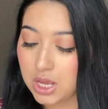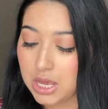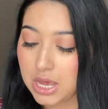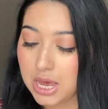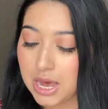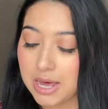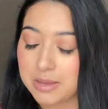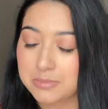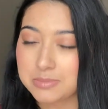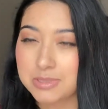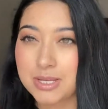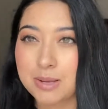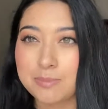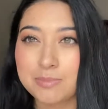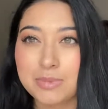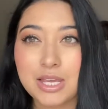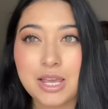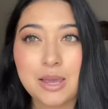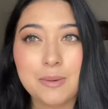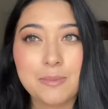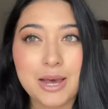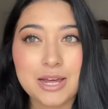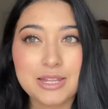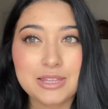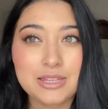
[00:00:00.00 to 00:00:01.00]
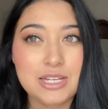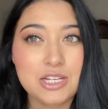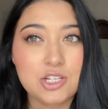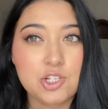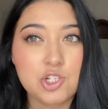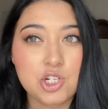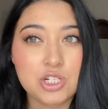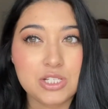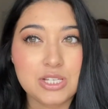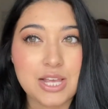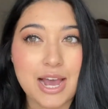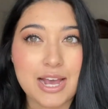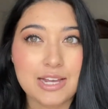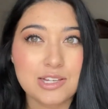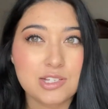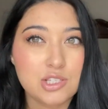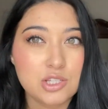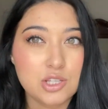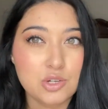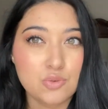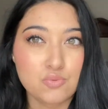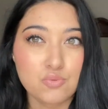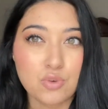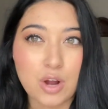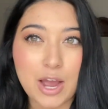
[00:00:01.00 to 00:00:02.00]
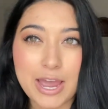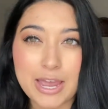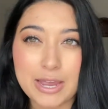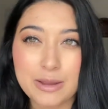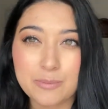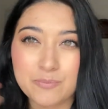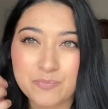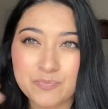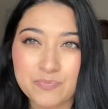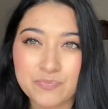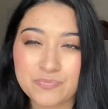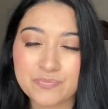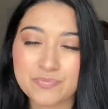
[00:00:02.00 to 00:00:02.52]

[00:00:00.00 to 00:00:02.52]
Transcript: Um, something about this just has the right,